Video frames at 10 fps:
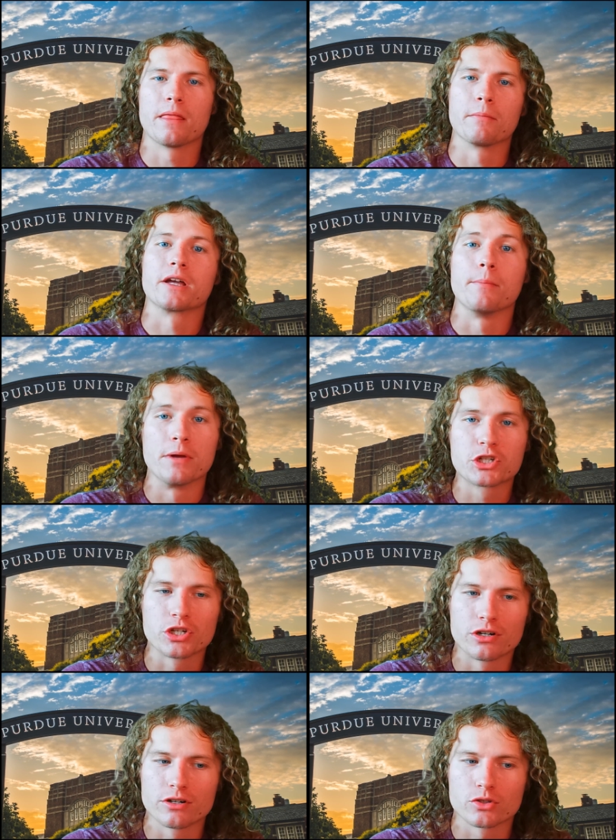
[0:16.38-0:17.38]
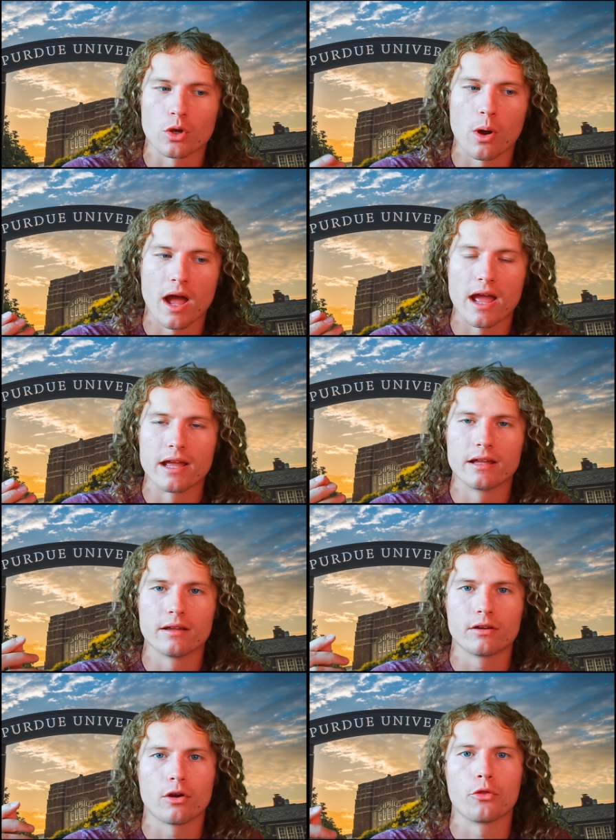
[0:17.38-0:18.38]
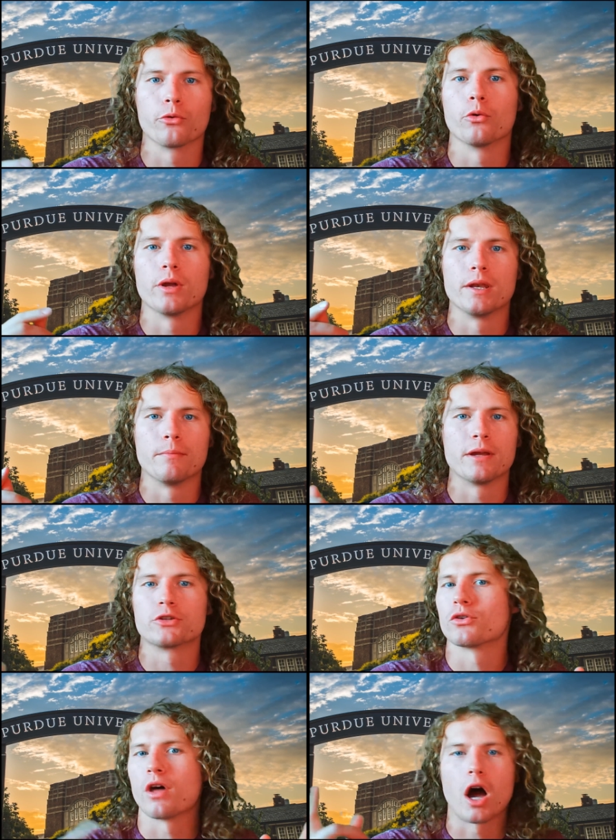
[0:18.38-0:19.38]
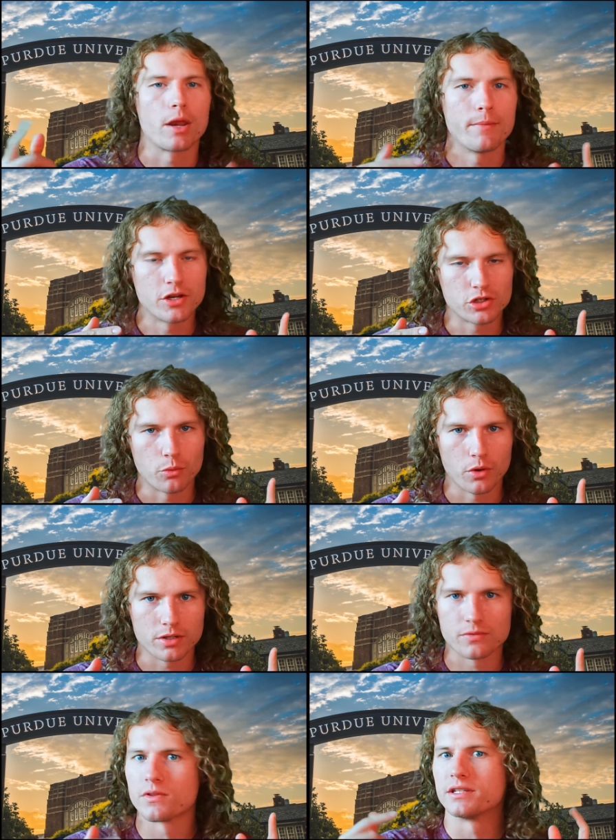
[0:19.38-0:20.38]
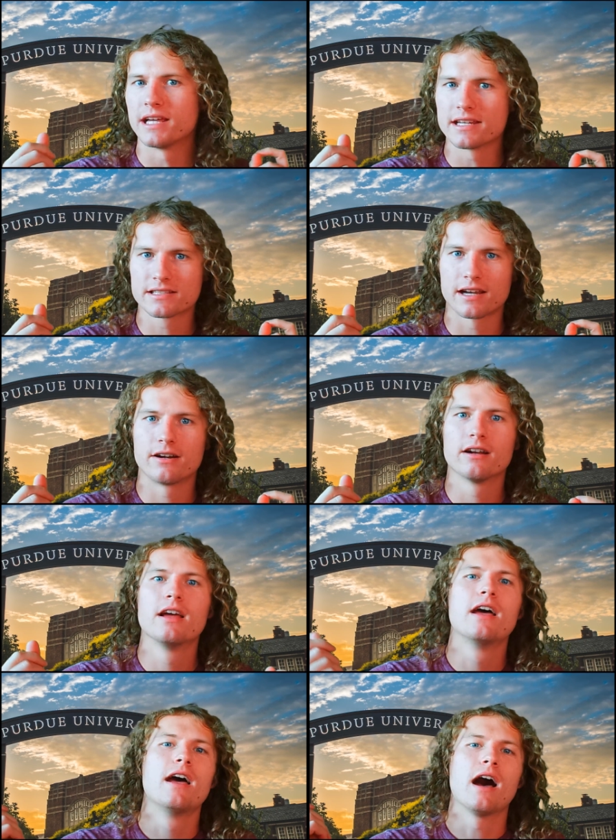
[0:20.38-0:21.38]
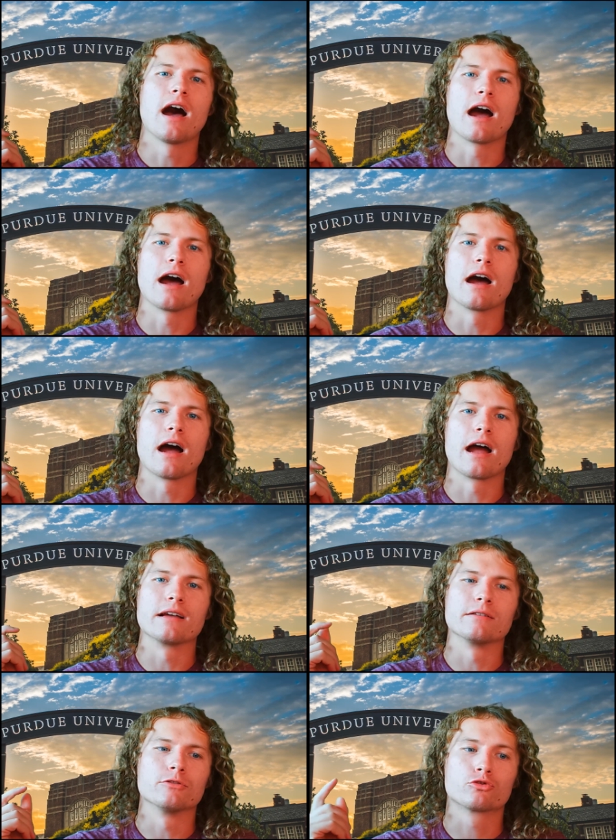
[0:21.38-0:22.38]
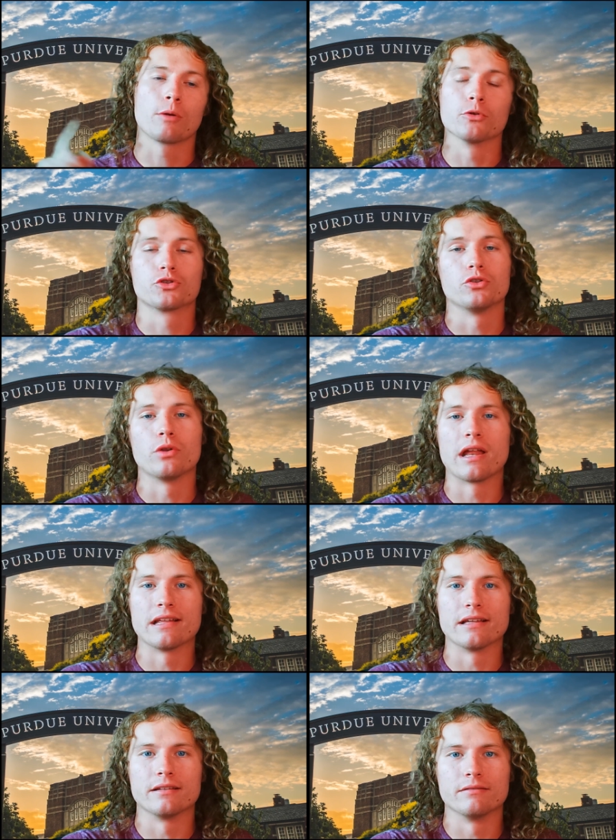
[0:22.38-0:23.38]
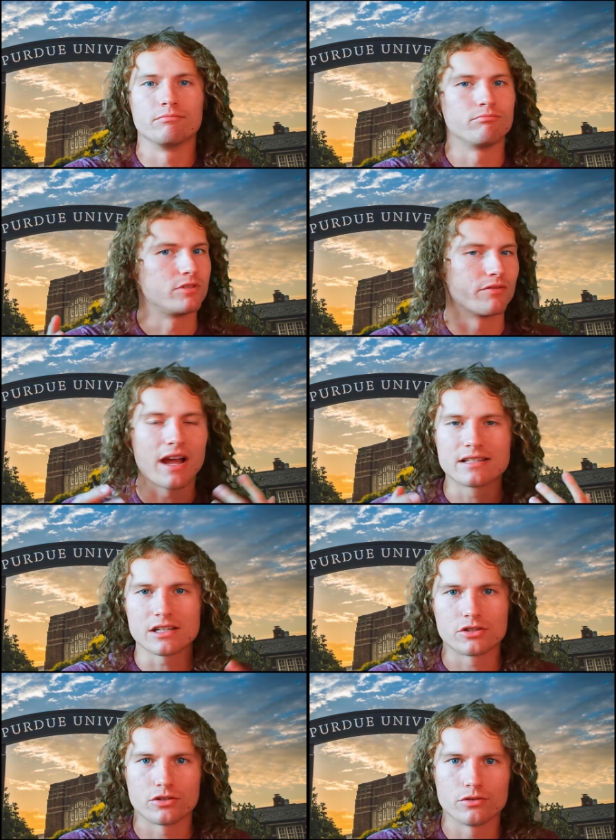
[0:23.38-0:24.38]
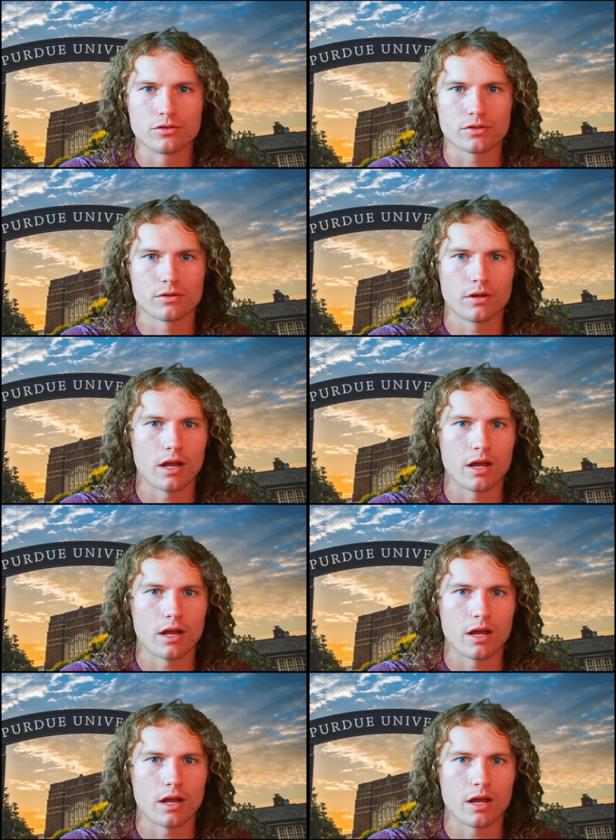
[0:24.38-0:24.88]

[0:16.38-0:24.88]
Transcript: am a commissioner, so I go through and make sure the automation works for the data center. Uh, I troubleshoot any device issues